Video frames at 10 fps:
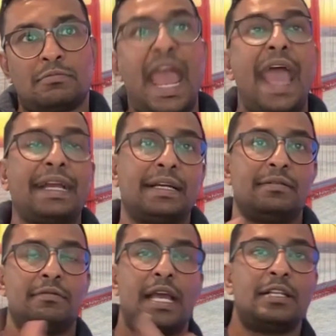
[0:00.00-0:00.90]
tech,
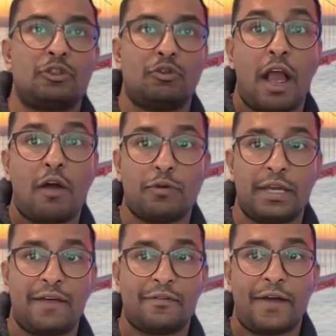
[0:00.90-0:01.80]
and so now we
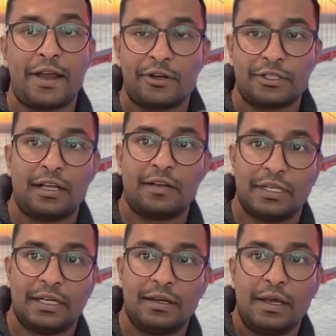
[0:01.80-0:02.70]
have to find ourselves
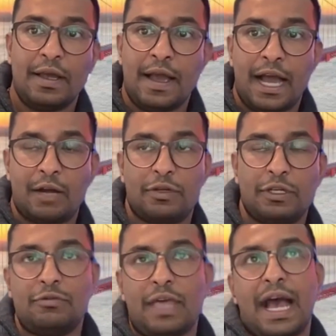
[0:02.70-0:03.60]
in how do we
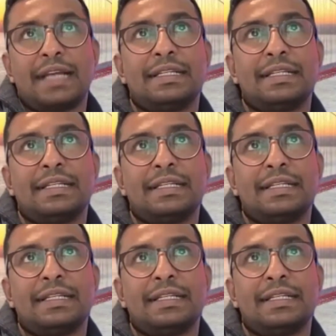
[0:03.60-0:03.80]
do that.